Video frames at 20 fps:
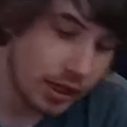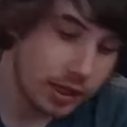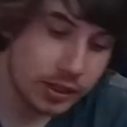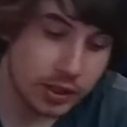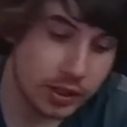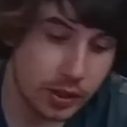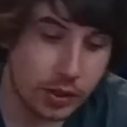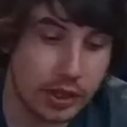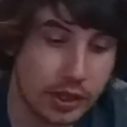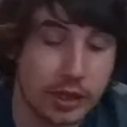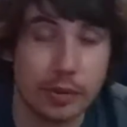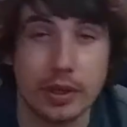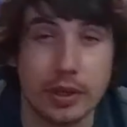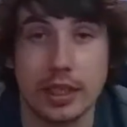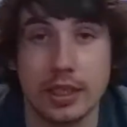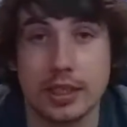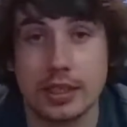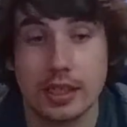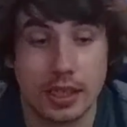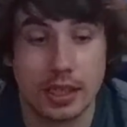So
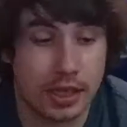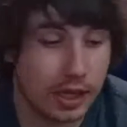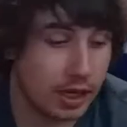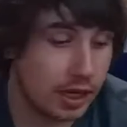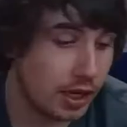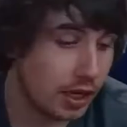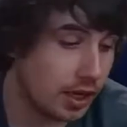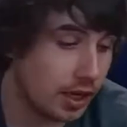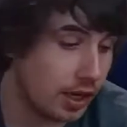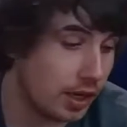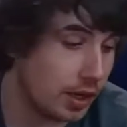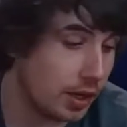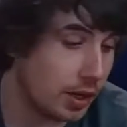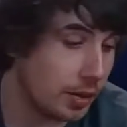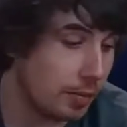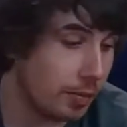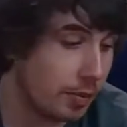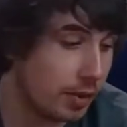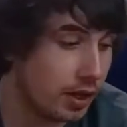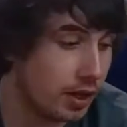anyways,
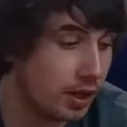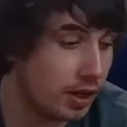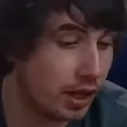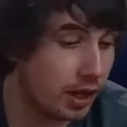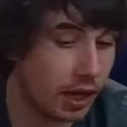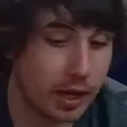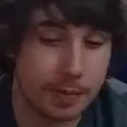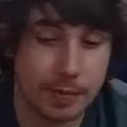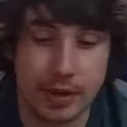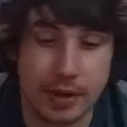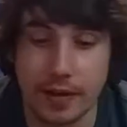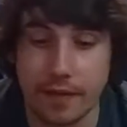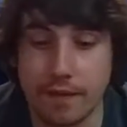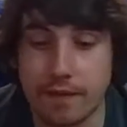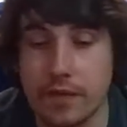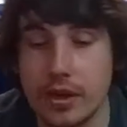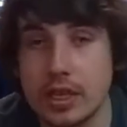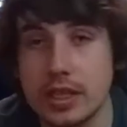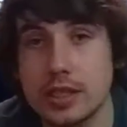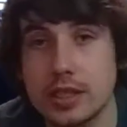I'm in a
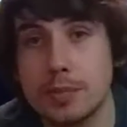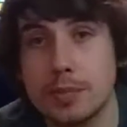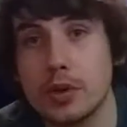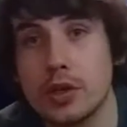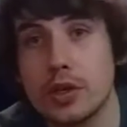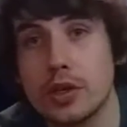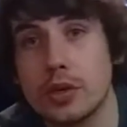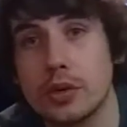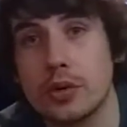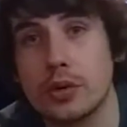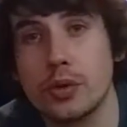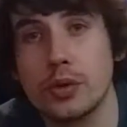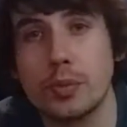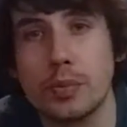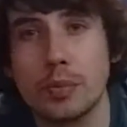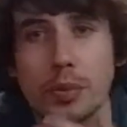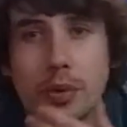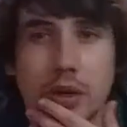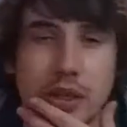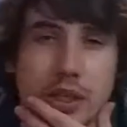Facebook
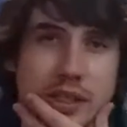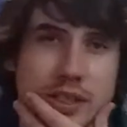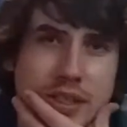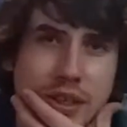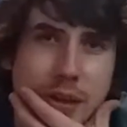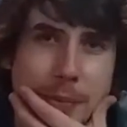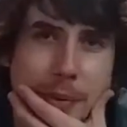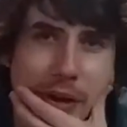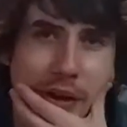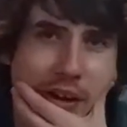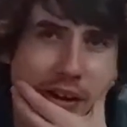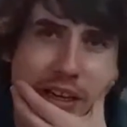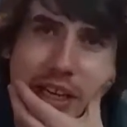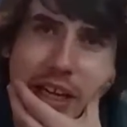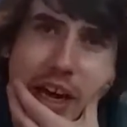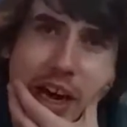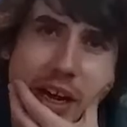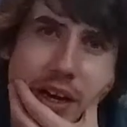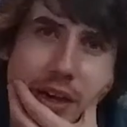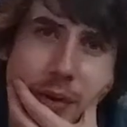group somehow. I
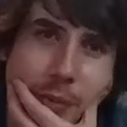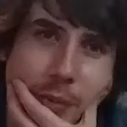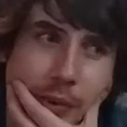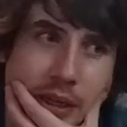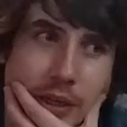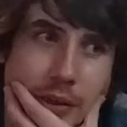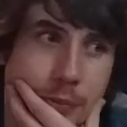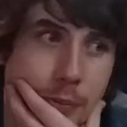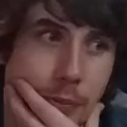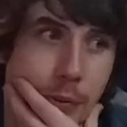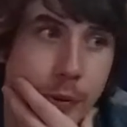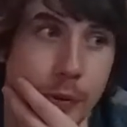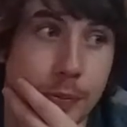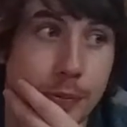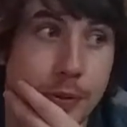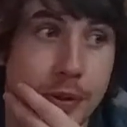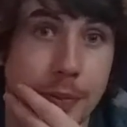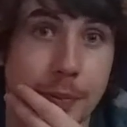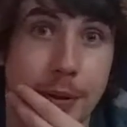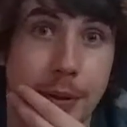get added to random
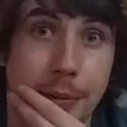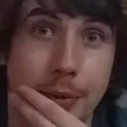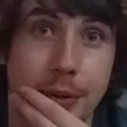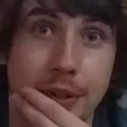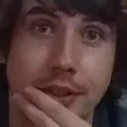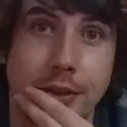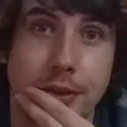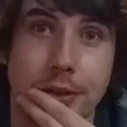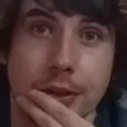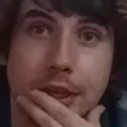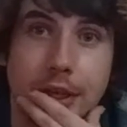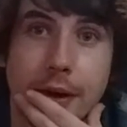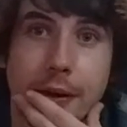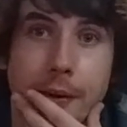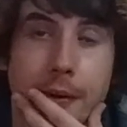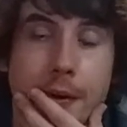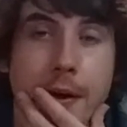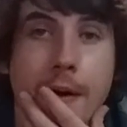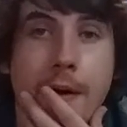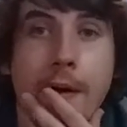groups, I'm not really sure
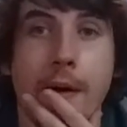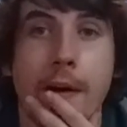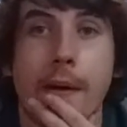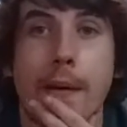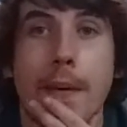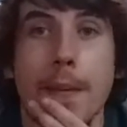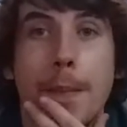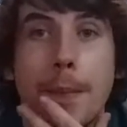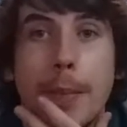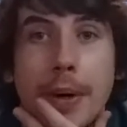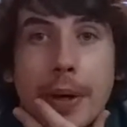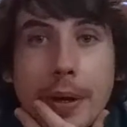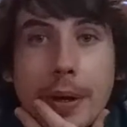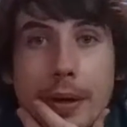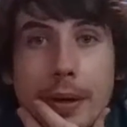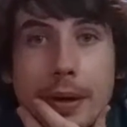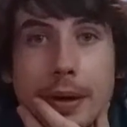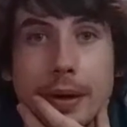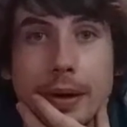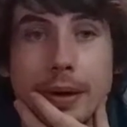how,
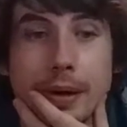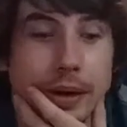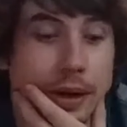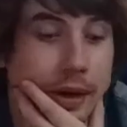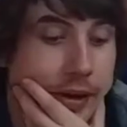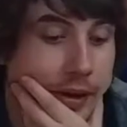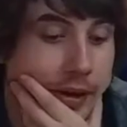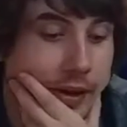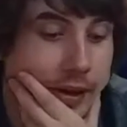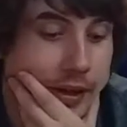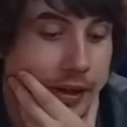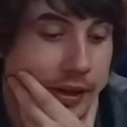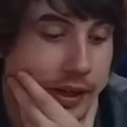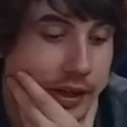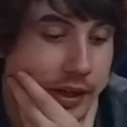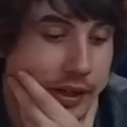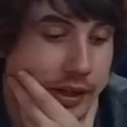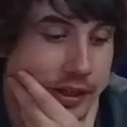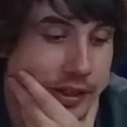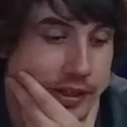but
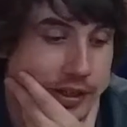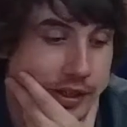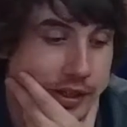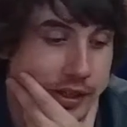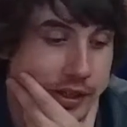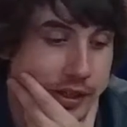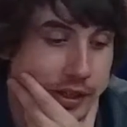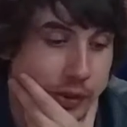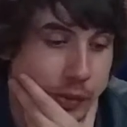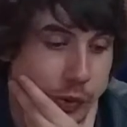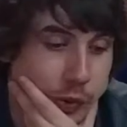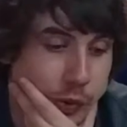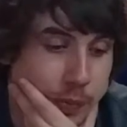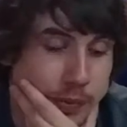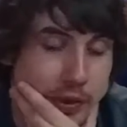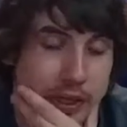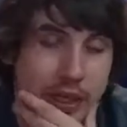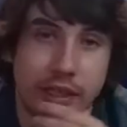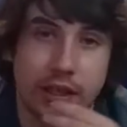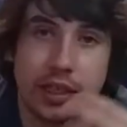it is a
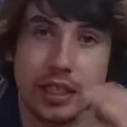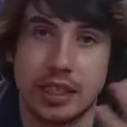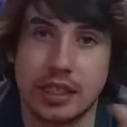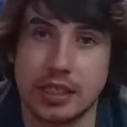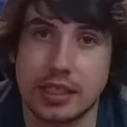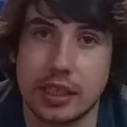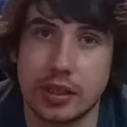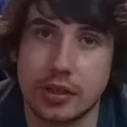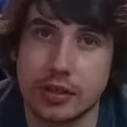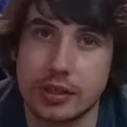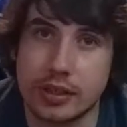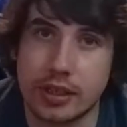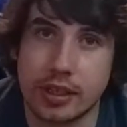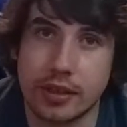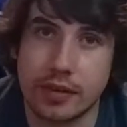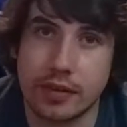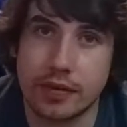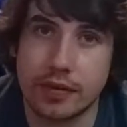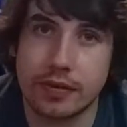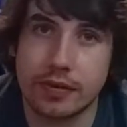group that they sell
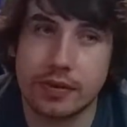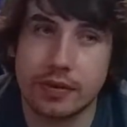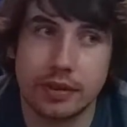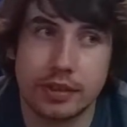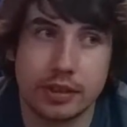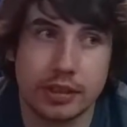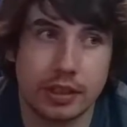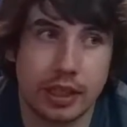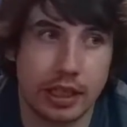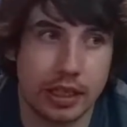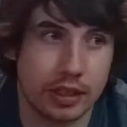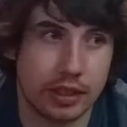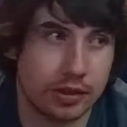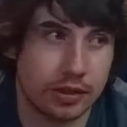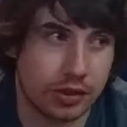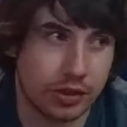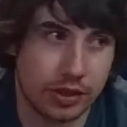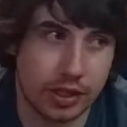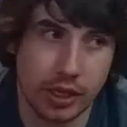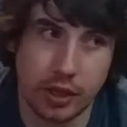stuff, like
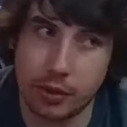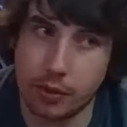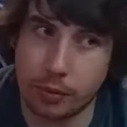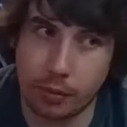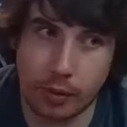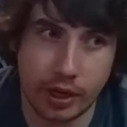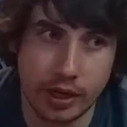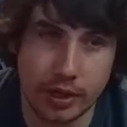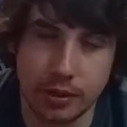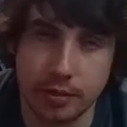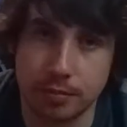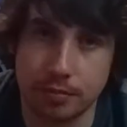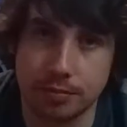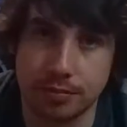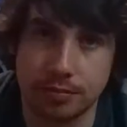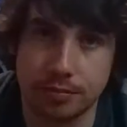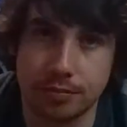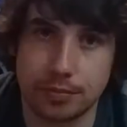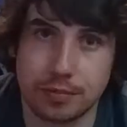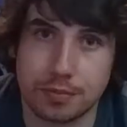just sell
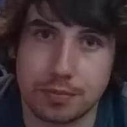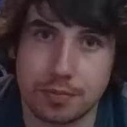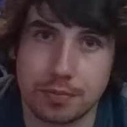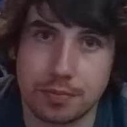random